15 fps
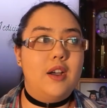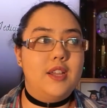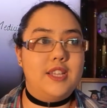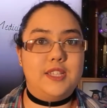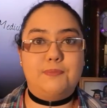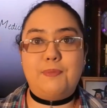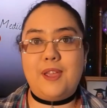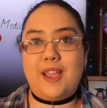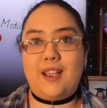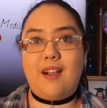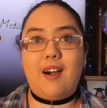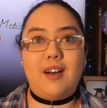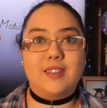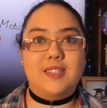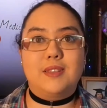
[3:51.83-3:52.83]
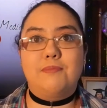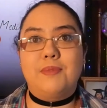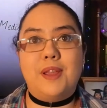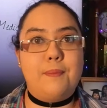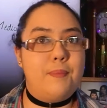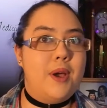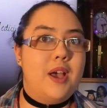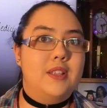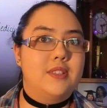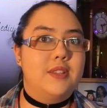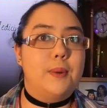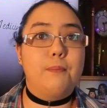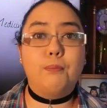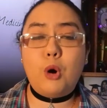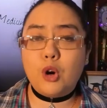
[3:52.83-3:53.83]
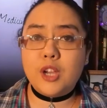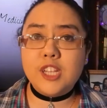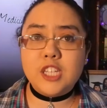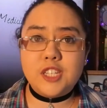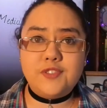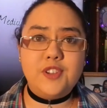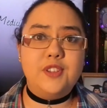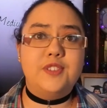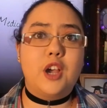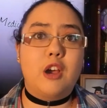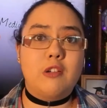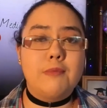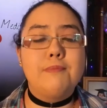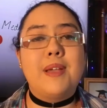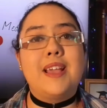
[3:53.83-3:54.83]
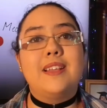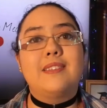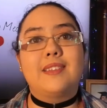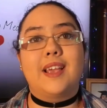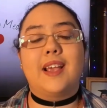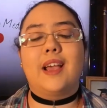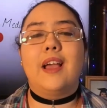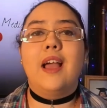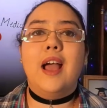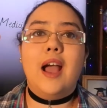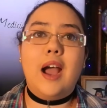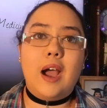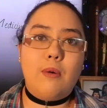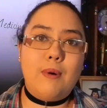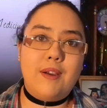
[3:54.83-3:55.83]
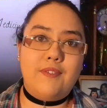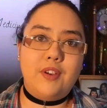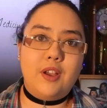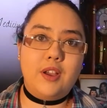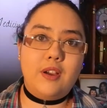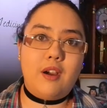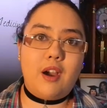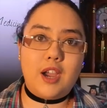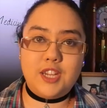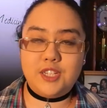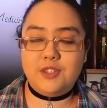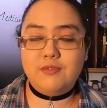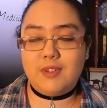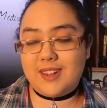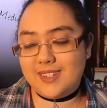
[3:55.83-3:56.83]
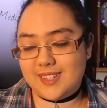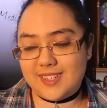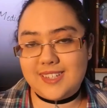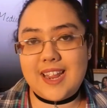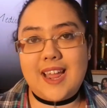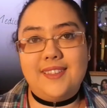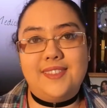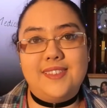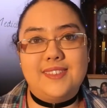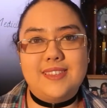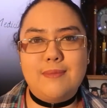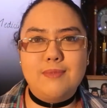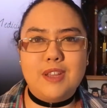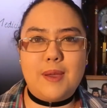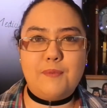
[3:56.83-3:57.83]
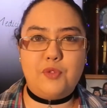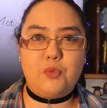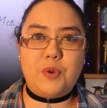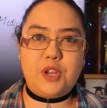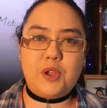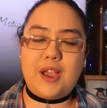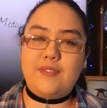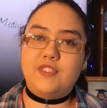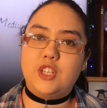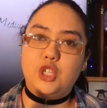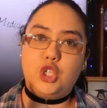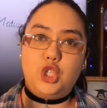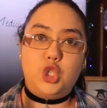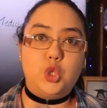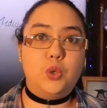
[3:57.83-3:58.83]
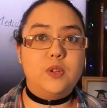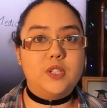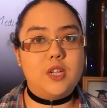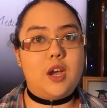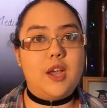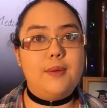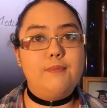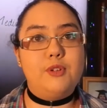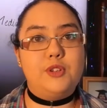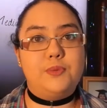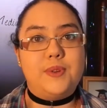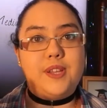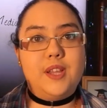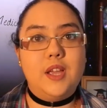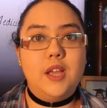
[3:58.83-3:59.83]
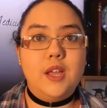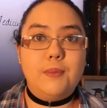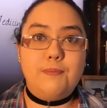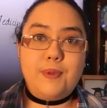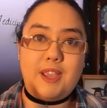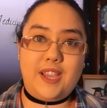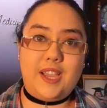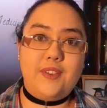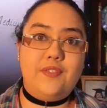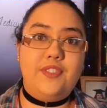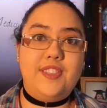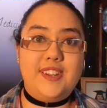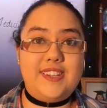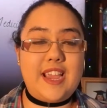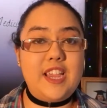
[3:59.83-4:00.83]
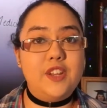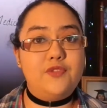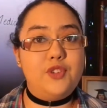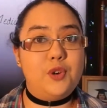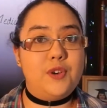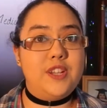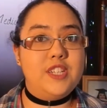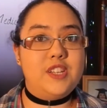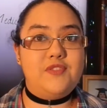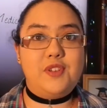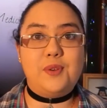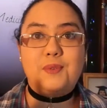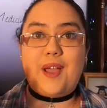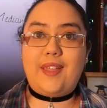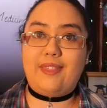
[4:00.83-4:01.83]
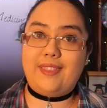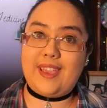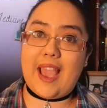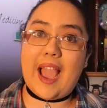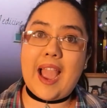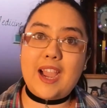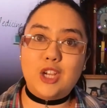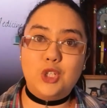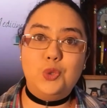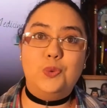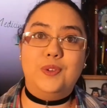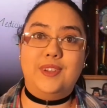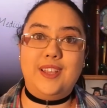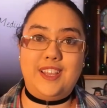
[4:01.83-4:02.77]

is being asked them in person. Mock interviews are amazing. However, I understand that sometimes when you have such a short time between being given the date for your interview and the actual